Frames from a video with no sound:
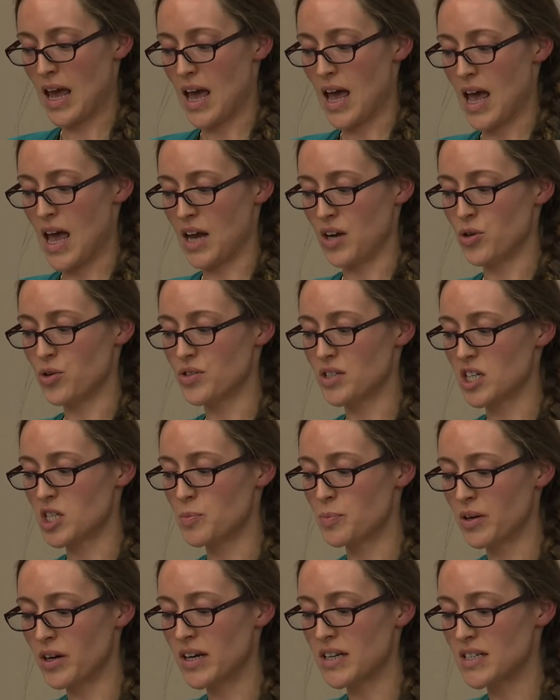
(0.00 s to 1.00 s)
and whose
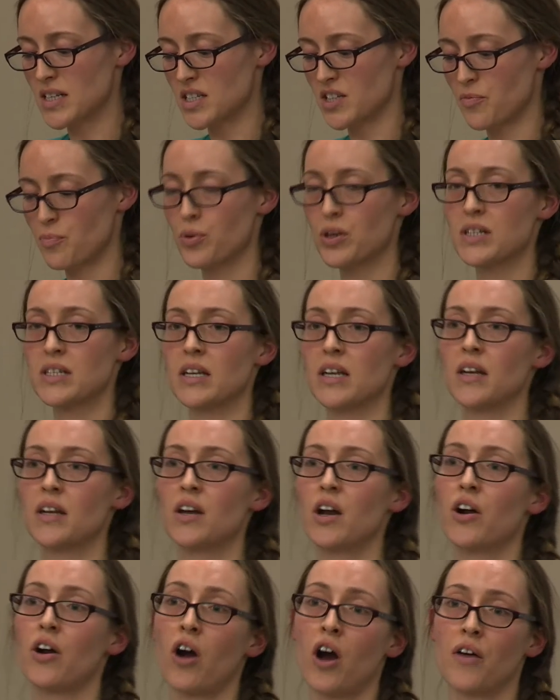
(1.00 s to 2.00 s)
experiences of prison
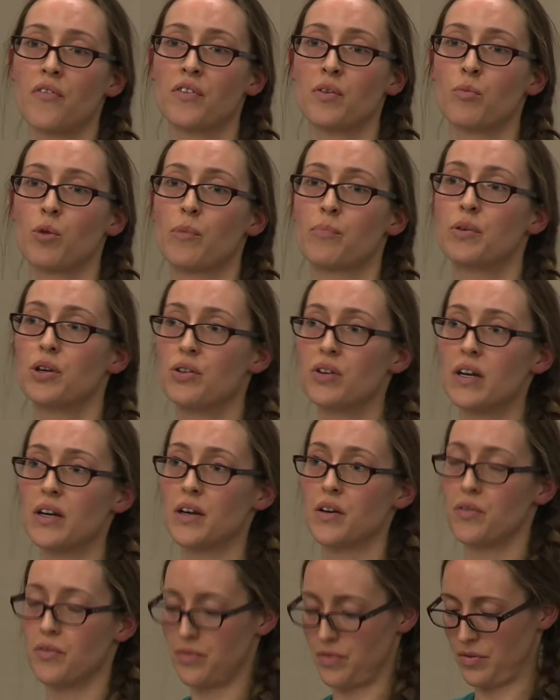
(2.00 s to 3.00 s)
are often more
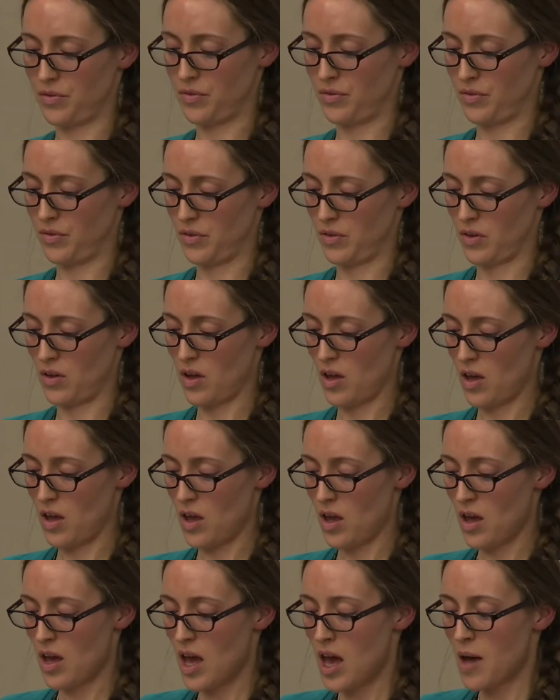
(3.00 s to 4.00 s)
punitive.
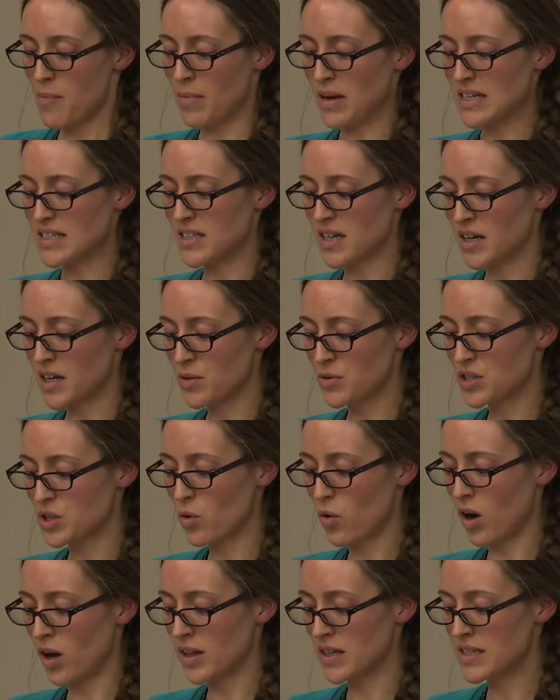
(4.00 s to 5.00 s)
My study was
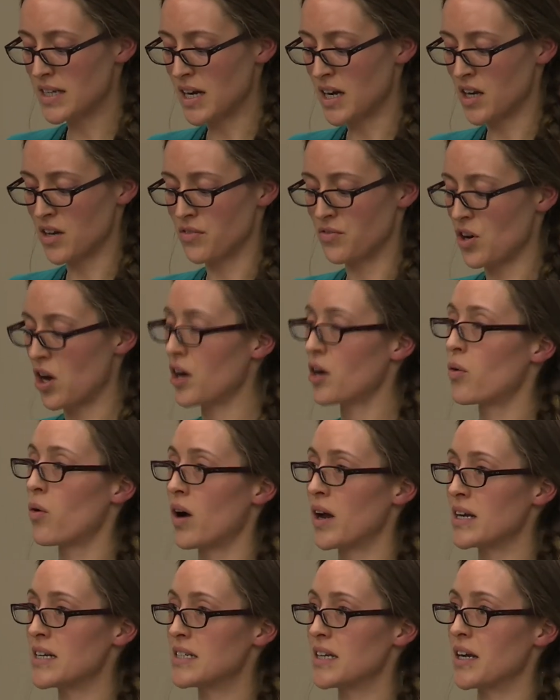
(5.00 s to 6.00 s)
qualitative, not
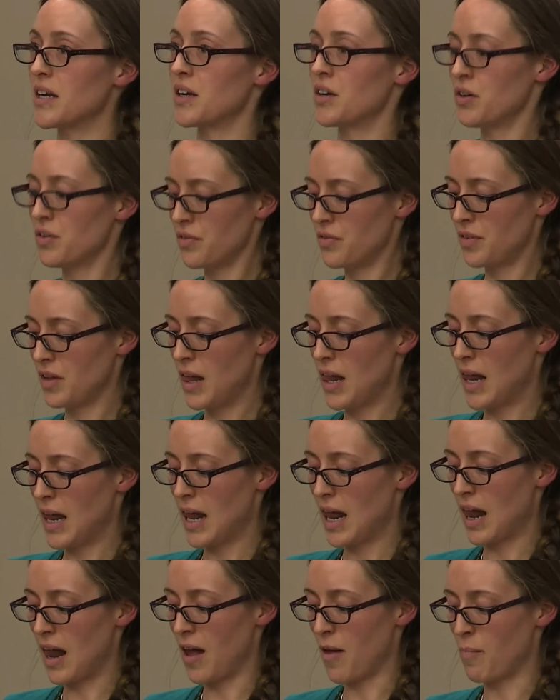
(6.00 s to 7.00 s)
quantitative,
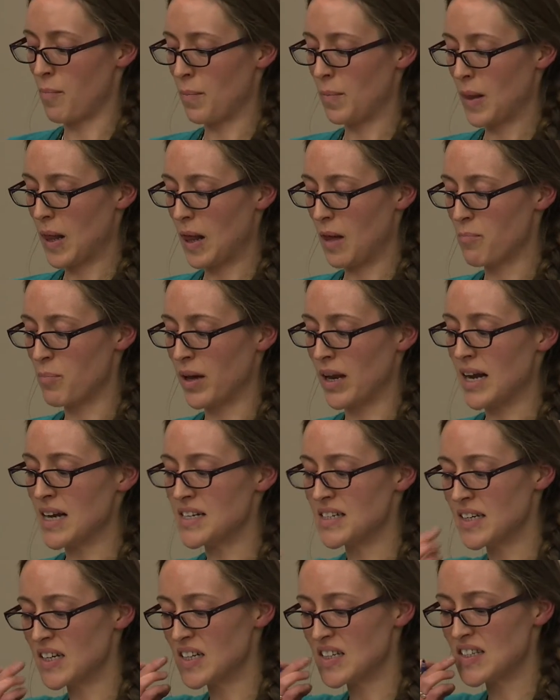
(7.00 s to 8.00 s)
but I
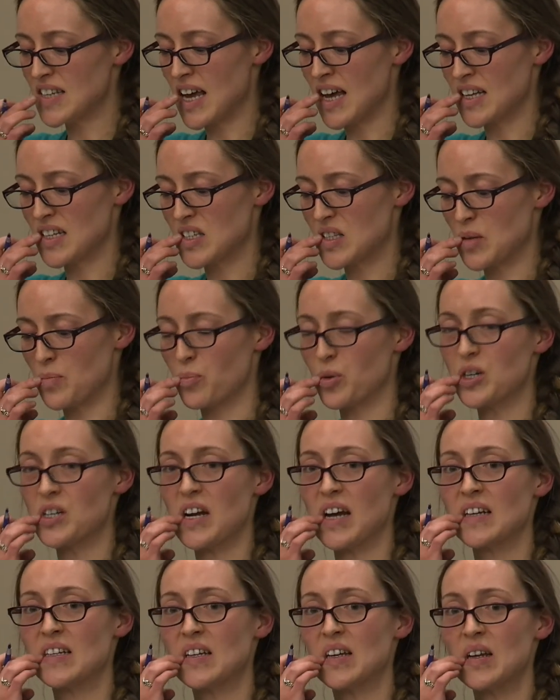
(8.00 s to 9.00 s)
did assess the
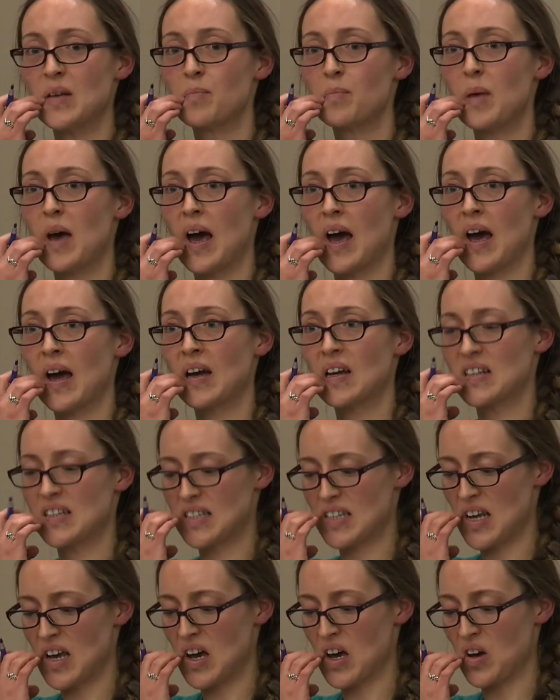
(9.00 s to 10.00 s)
projected
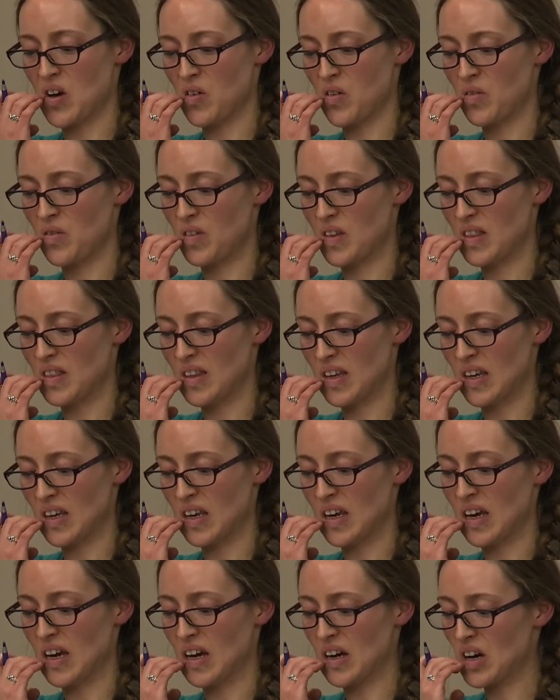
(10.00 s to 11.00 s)
impacts of
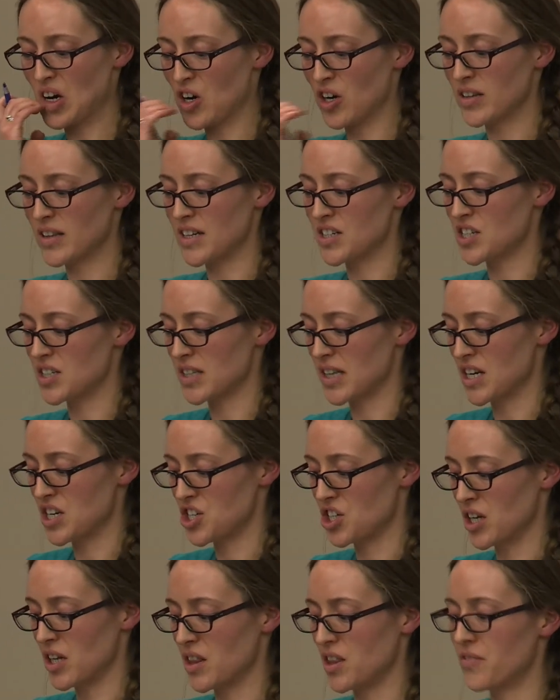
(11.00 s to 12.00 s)
the current
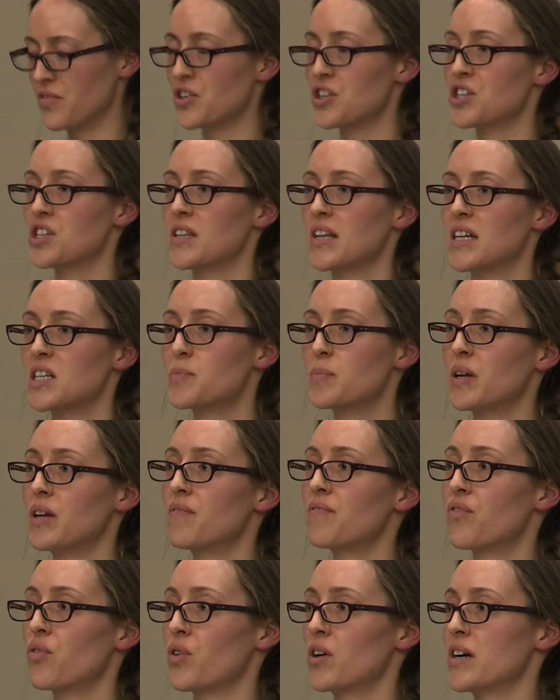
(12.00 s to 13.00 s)
legislation, the version that's been in
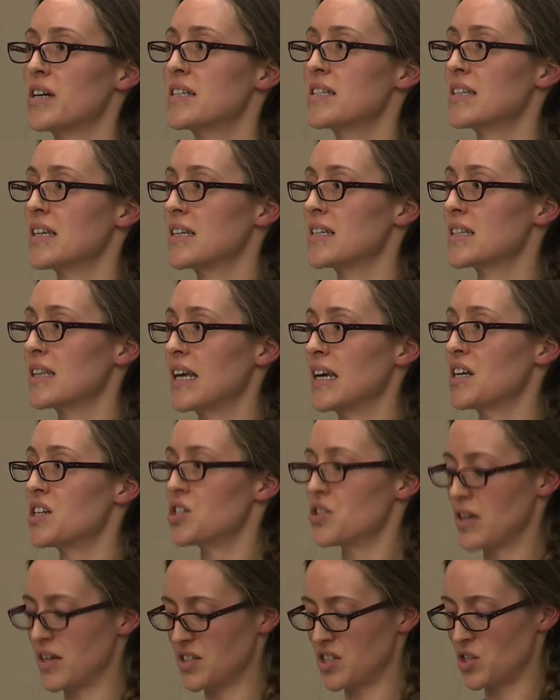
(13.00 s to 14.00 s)
force since late
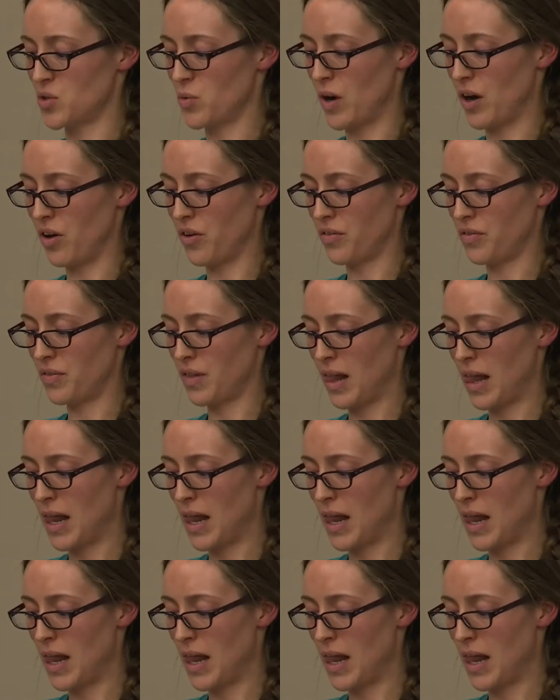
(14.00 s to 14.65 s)
2012.